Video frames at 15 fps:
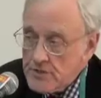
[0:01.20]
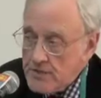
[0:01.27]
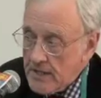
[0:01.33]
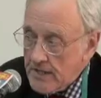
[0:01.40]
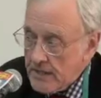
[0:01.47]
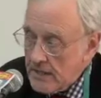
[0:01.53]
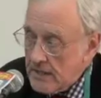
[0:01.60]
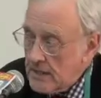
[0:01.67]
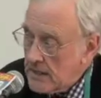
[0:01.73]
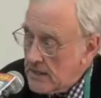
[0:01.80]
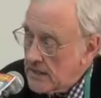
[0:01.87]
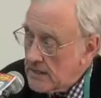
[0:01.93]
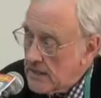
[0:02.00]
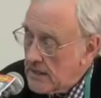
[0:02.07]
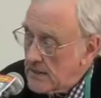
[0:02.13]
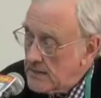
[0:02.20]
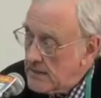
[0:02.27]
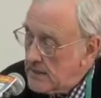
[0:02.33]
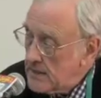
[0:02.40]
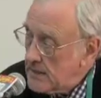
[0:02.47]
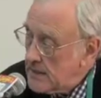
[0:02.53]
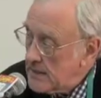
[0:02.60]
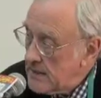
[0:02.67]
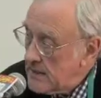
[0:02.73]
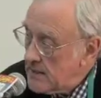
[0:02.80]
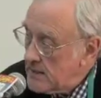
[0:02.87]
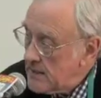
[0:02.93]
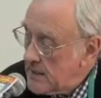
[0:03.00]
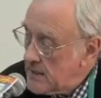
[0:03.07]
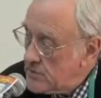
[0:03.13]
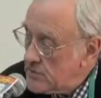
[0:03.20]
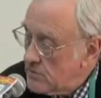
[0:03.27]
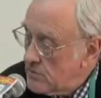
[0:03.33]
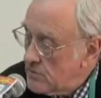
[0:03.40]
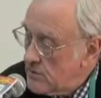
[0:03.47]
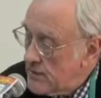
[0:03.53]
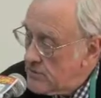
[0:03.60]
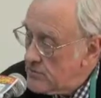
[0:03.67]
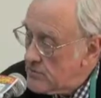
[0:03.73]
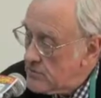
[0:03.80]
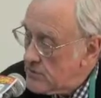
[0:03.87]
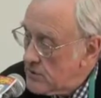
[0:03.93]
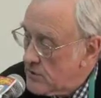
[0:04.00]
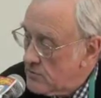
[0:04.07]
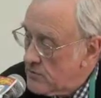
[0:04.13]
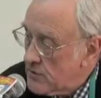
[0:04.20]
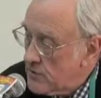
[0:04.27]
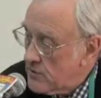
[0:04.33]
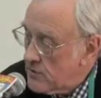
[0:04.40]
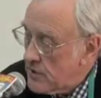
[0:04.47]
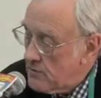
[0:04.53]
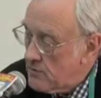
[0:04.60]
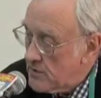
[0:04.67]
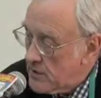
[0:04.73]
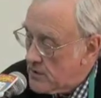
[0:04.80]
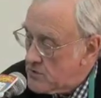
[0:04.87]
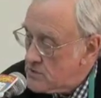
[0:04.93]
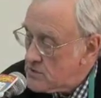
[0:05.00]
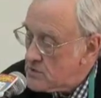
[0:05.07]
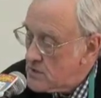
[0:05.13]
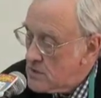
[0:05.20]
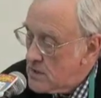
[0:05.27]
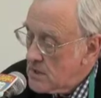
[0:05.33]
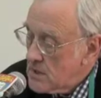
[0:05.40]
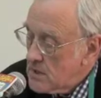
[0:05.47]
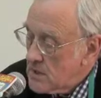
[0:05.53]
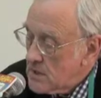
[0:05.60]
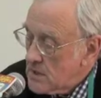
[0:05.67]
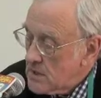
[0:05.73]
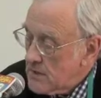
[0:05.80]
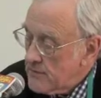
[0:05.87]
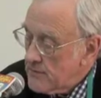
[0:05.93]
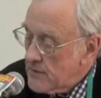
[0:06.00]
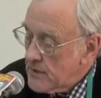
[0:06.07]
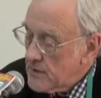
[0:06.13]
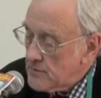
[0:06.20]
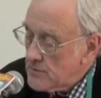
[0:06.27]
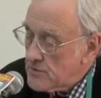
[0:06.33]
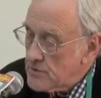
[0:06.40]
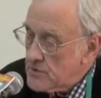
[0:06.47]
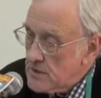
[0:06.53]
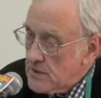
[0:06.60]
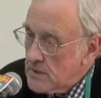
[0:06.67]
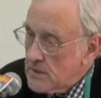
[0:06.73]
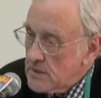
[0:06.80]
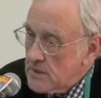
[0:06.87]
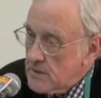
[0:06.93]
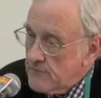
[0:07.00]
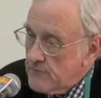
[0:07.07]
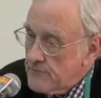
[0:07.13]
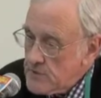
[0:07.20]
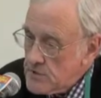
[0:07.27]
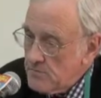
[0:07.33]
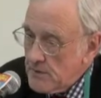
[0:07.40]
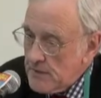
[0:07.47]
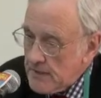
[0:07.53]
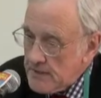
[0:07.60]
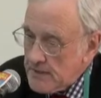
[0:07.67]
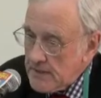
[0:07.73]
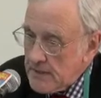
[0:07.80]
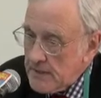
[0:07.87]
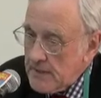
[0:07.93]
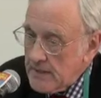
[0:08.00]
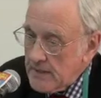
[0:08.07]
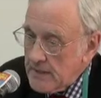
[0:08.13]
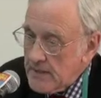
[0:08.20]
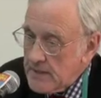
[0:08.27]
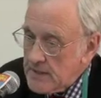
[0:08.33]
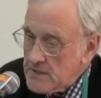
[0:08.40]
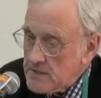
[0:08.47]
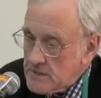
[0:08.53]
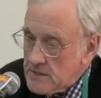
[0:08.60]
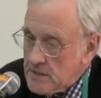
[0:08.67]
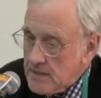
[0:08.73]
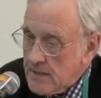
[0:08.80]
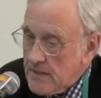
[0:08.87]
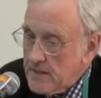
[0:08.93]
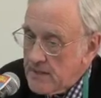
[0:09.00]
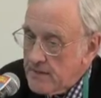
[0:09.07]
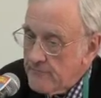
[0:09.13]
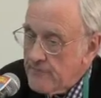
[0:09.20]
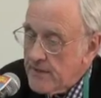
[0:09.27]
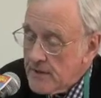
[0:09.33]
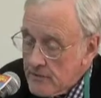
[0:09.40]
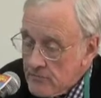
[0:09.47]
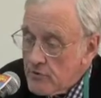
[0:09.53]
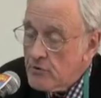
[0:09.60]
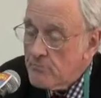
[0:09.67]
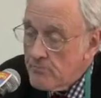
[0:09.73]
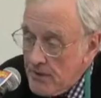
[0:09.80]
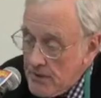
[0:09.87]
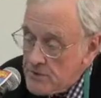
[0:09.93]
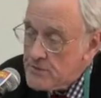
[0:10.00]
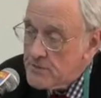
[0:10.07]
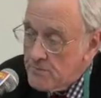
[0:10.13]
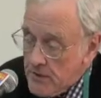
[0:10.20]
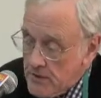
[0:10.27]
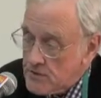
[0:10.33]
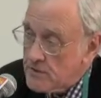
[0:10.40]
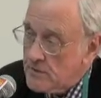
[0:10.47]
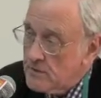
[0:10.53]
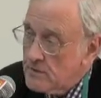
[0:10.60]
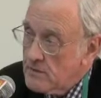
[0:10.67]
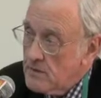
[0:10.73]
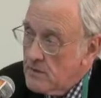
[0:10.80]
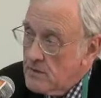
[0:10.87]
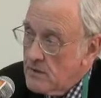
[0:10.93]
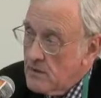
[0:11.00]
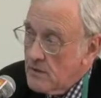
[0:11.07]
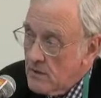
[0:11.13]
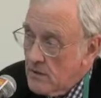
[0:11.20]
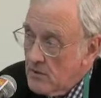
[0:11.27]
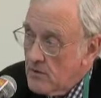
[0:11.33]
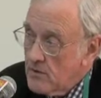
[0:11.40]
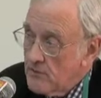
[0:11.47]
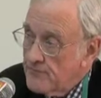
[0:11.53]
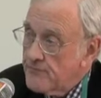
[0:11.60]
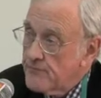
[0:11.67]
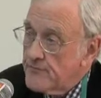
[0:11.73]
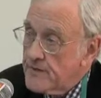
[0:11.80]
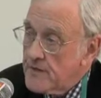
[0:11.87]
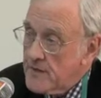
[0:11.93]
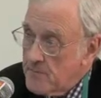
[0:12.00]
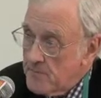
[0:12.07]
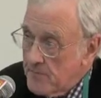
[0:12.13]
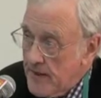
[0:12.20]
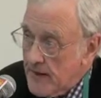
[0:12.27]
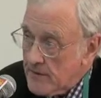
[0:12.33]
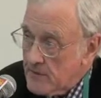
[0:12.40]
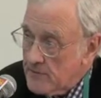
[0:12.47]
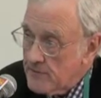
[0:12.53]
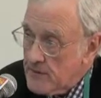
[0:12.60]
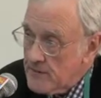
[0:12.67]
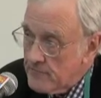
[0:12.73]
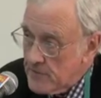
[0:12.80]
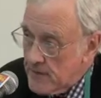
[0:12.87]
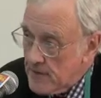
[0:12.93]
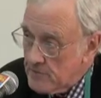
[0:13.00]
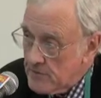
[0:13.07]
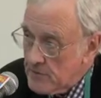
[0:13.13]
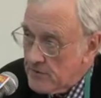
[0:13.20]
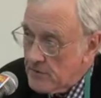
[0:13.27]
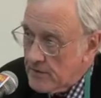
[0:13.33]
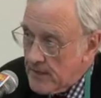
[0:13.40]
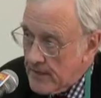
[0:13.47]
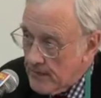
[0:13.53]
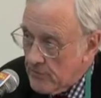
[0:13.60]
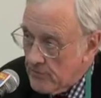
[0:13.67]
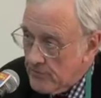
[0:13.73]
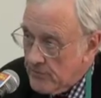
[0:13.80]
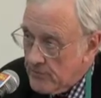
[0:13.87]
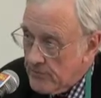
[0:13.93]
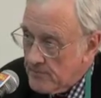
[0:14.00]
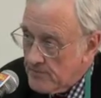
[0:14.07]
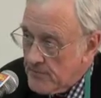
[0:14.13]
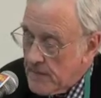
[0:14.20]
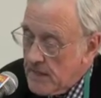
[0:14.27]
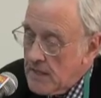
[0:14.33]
Professor Anthony Hedley of Hong Kong University's School of Public Health said at a press conference last week that a decrease in visibility in Hong Kong, thanks to air pollution,